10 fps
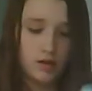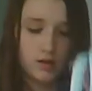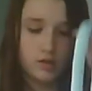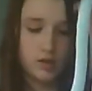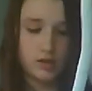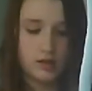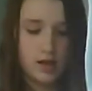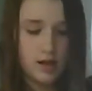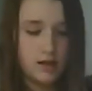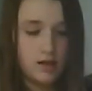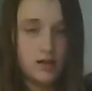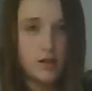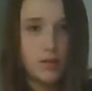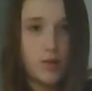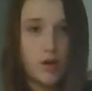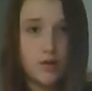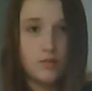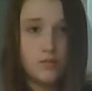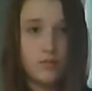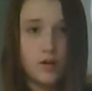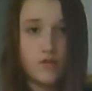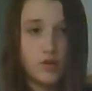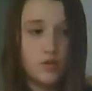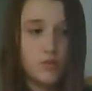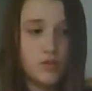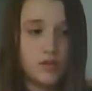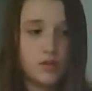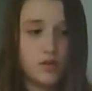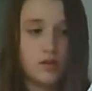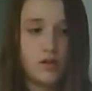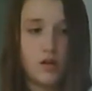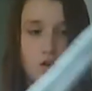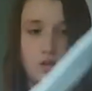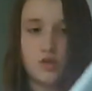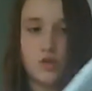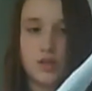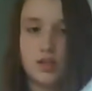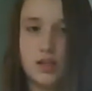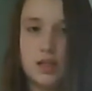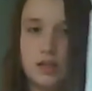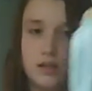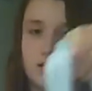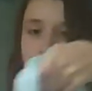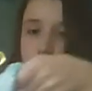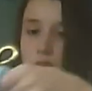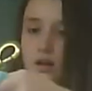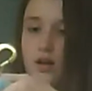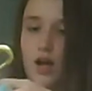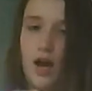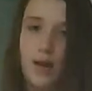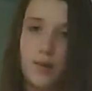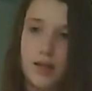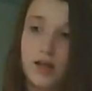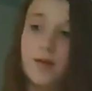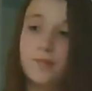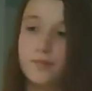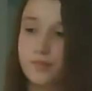just take the bottom of your loops, twist it, and pick it up.